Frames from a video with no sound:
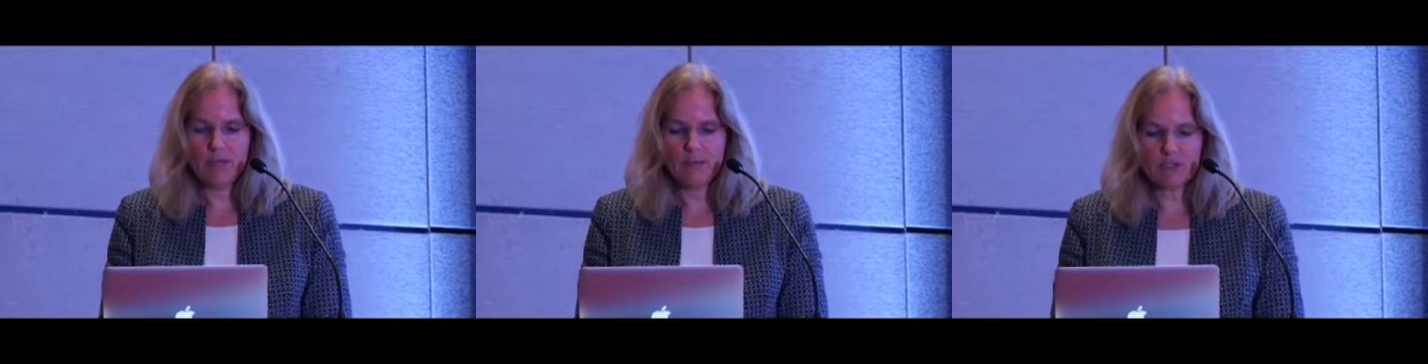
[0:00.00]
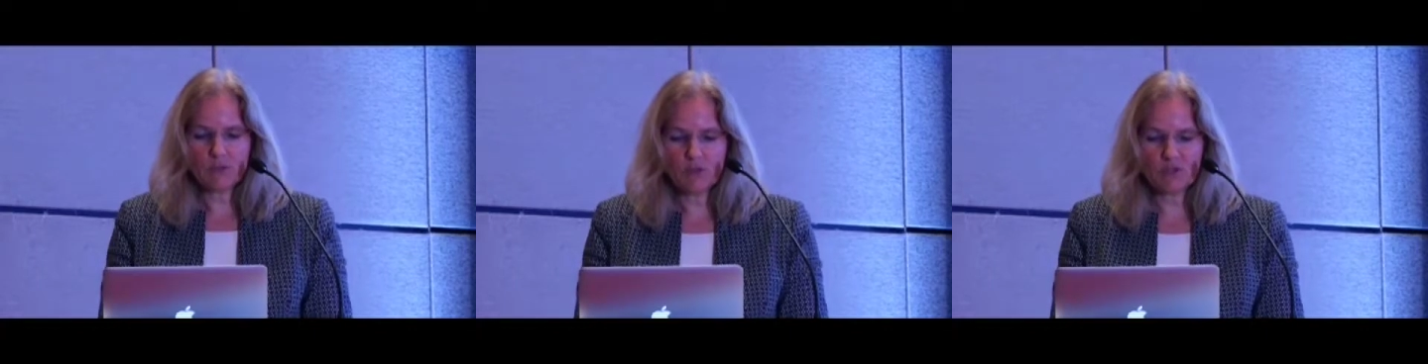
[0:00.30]

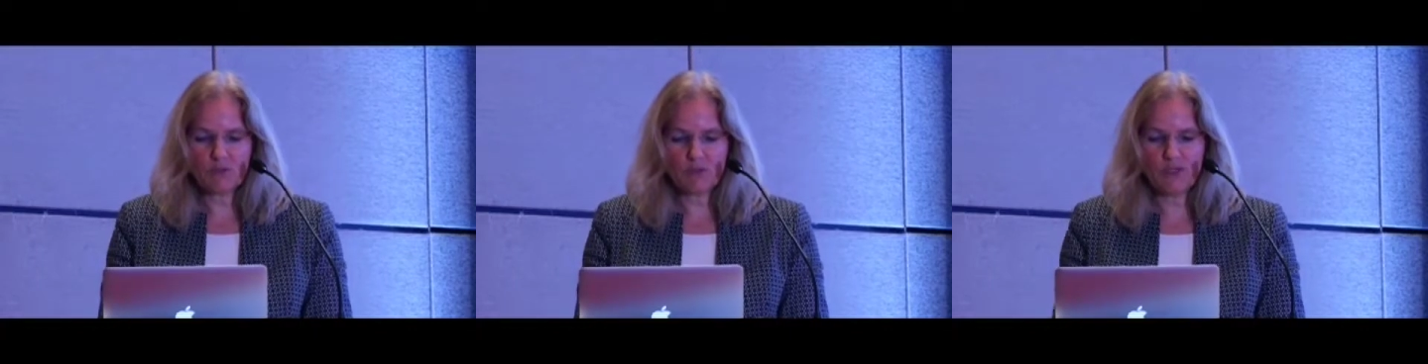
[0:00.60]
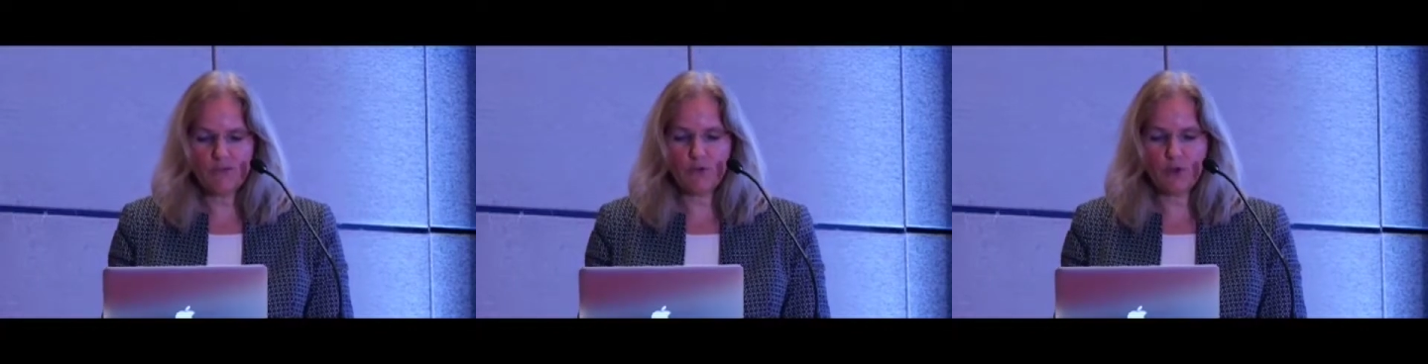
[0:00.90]
but it was
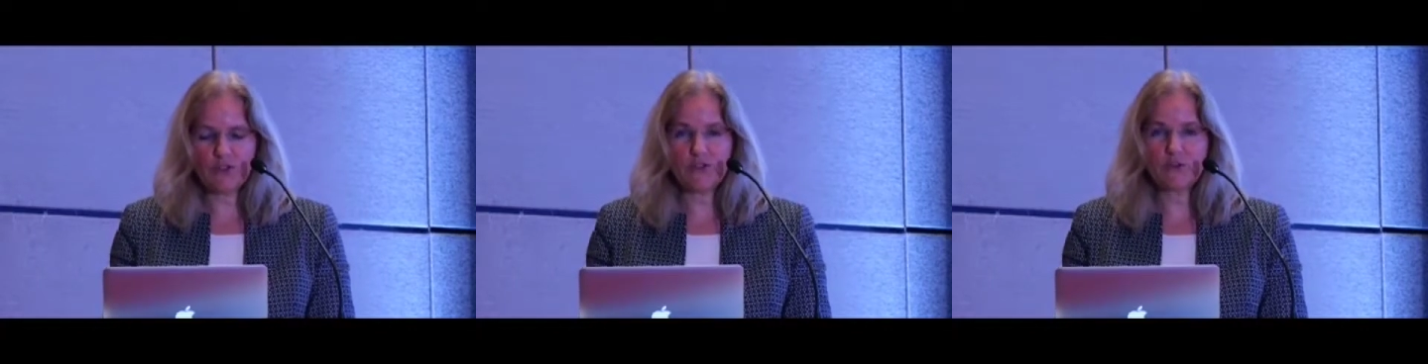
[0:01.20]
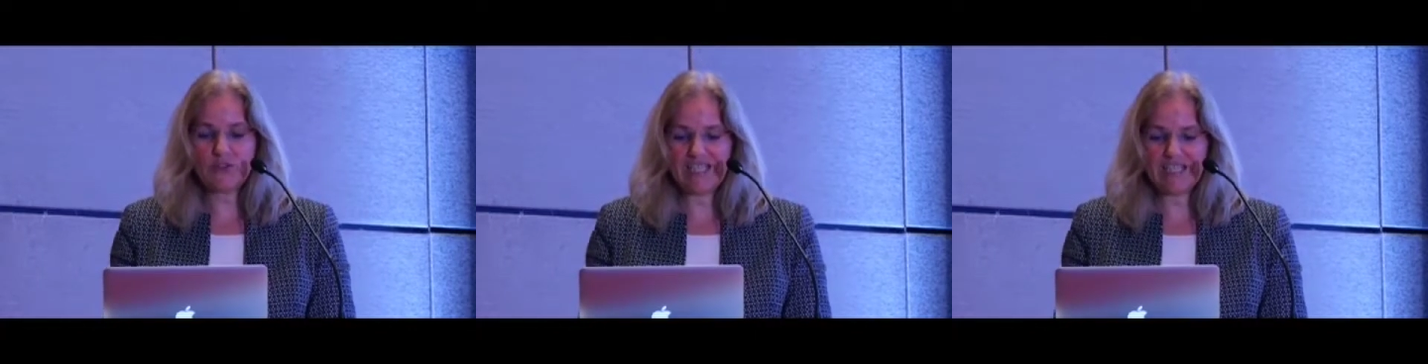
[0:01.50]
between
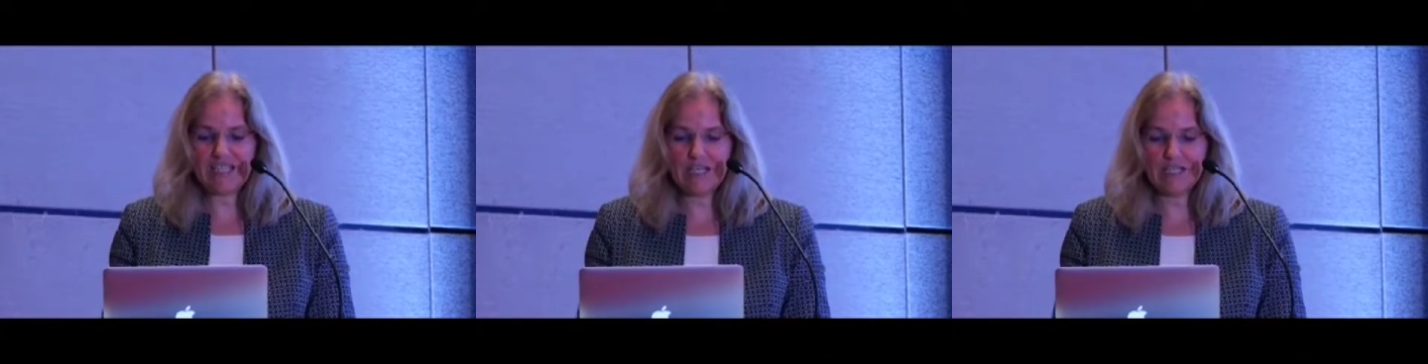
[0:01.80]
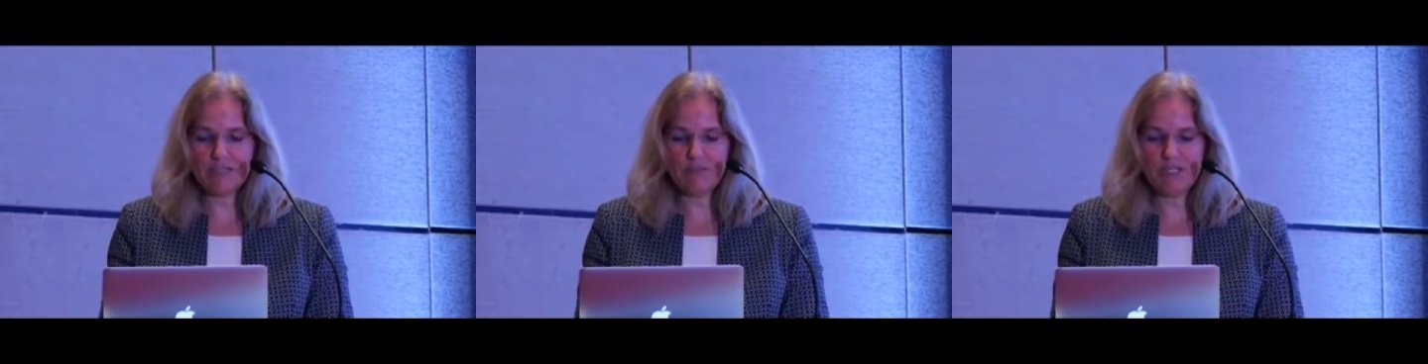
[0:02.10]
43 and
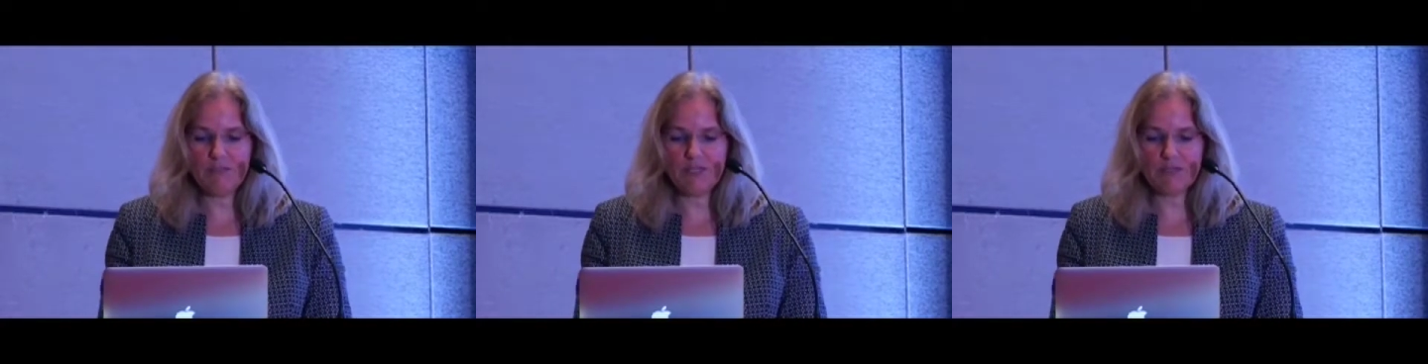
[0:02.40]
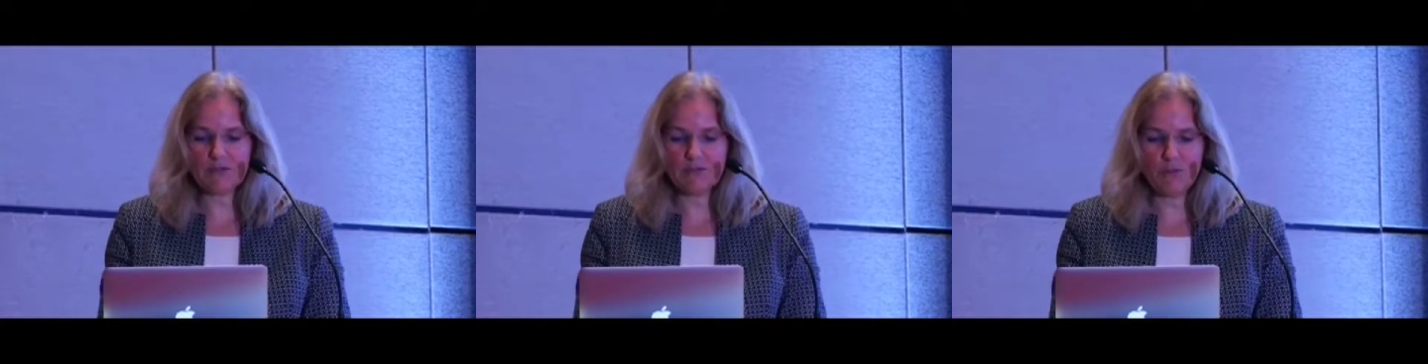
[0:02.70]
90
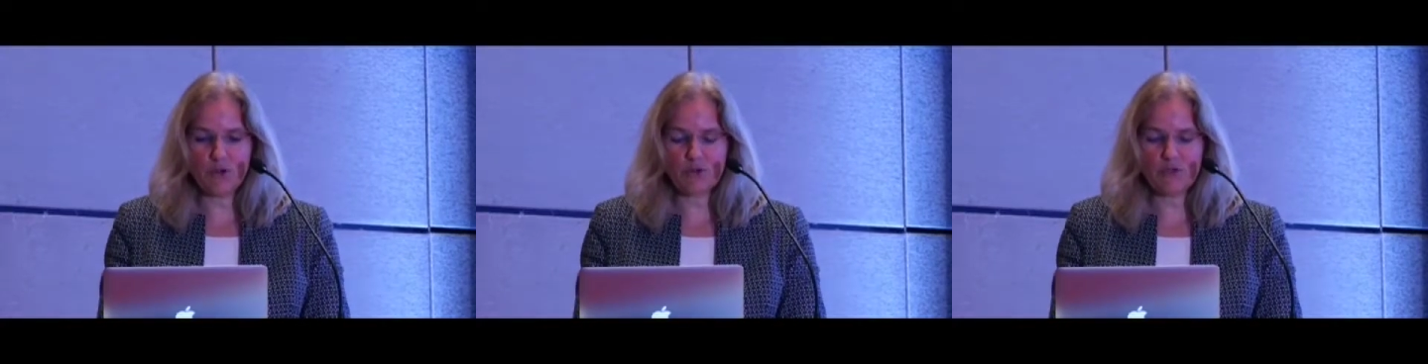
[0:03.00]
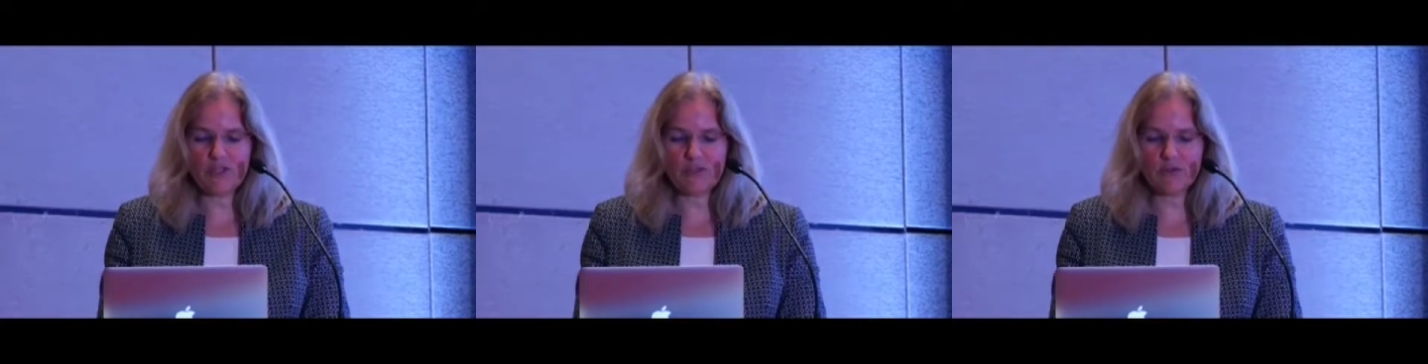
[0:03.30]
millimeters of
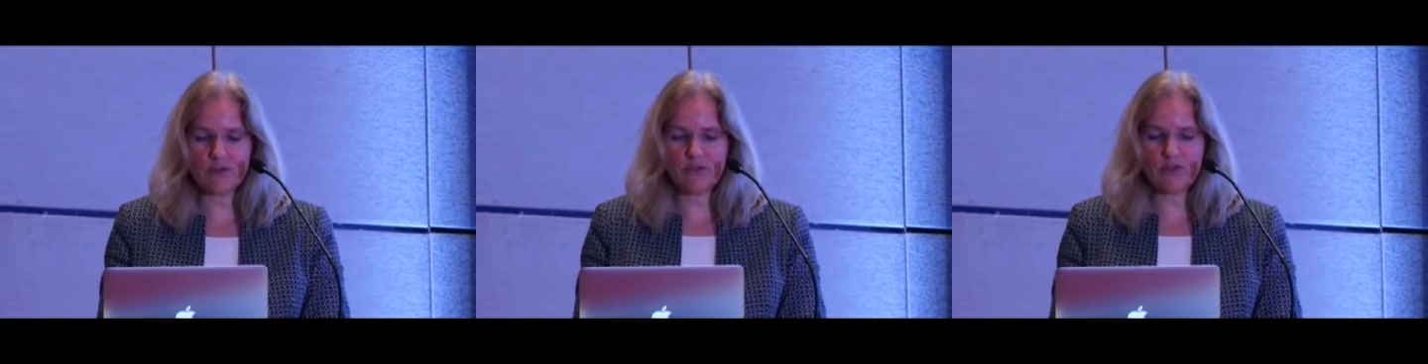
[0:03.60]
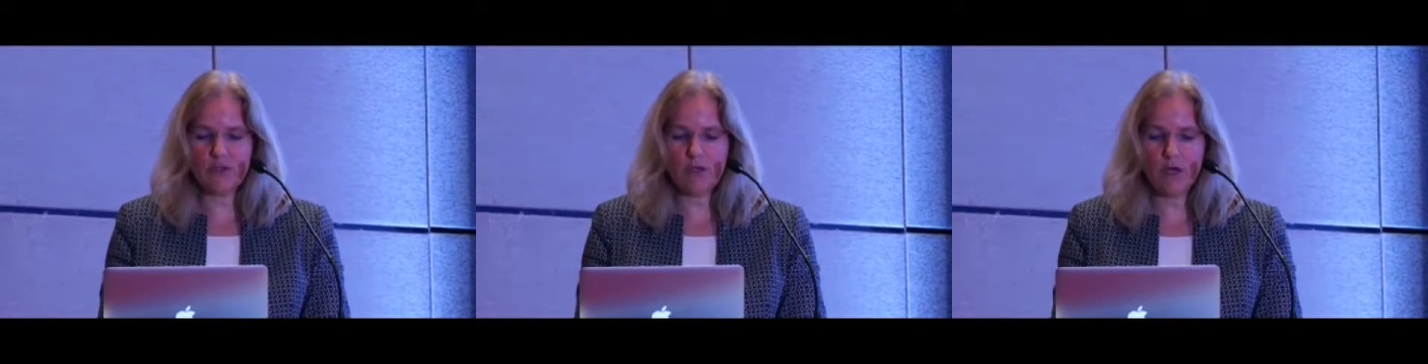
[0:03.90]
mercury, so there was
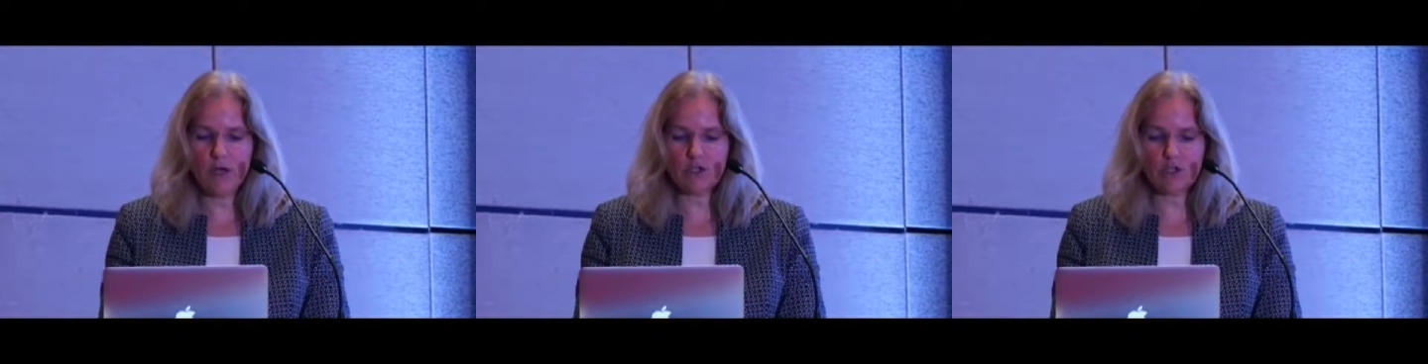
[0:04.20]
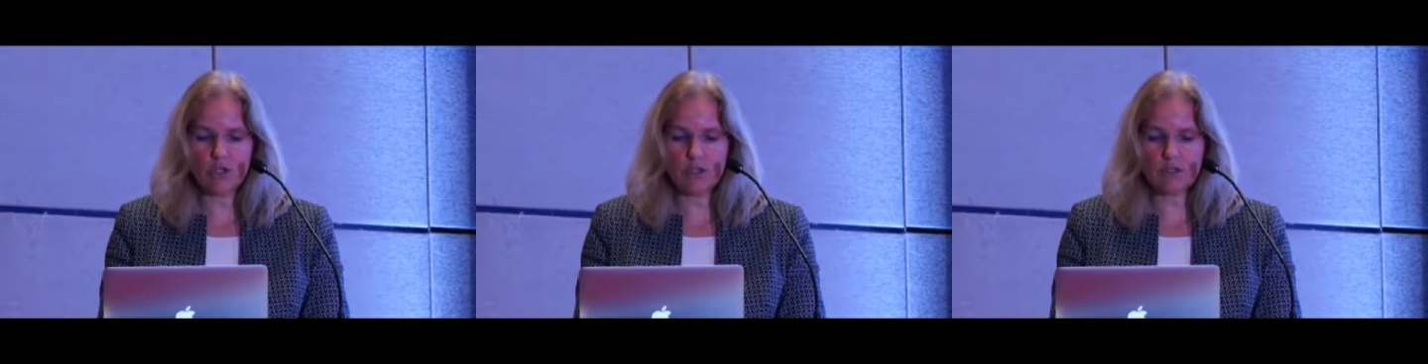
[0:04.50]
a large